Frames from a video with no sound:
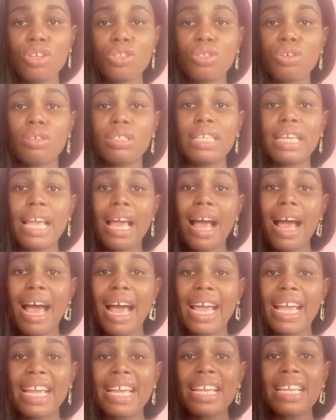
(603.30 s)
So the
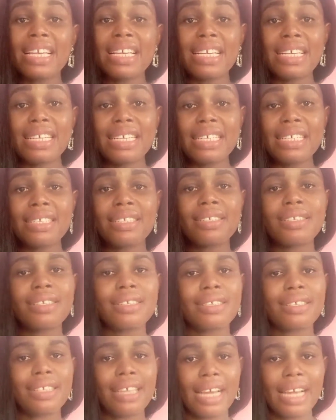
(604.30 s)
I is
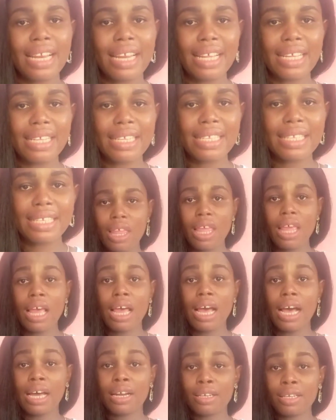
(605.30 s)
silent.
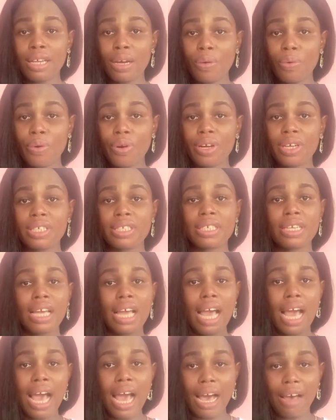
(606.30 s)
Another word,
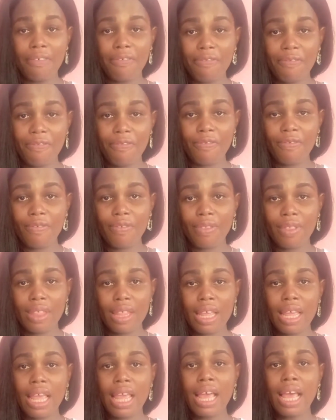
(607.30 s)
half.
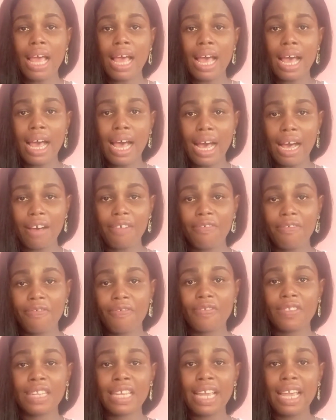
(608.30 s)

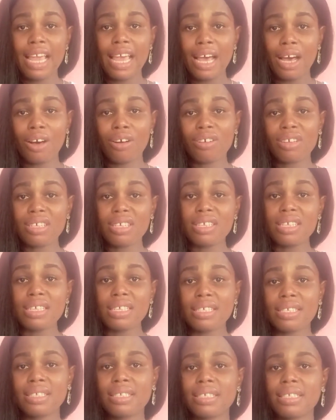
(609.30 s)
Half. The L
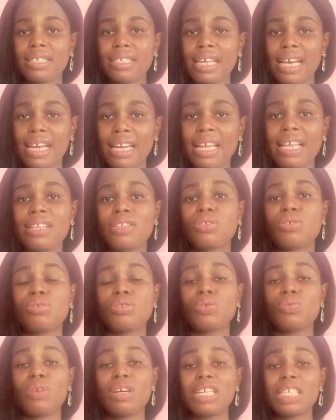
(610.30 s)
is silent.
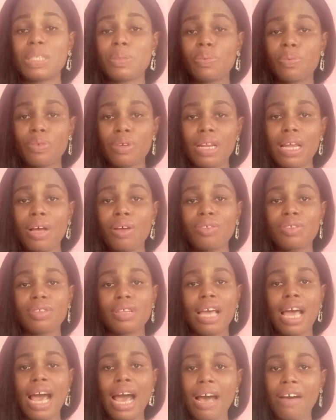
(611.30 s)
So the word is
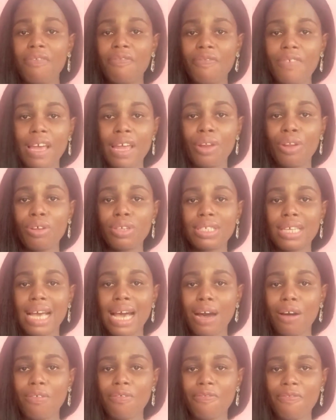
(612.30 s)
pronounced half and not
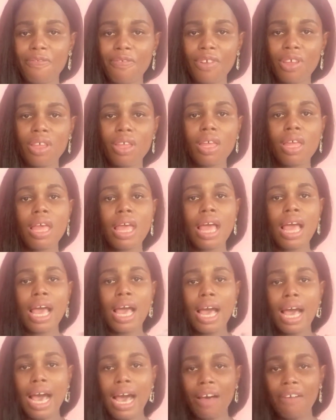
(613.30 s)
half.
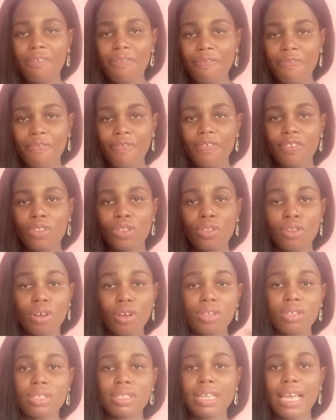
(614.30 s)
Half,
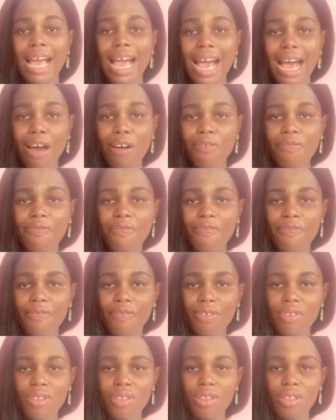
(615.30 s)
not
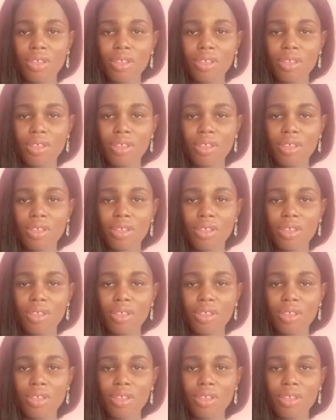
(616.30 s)
half.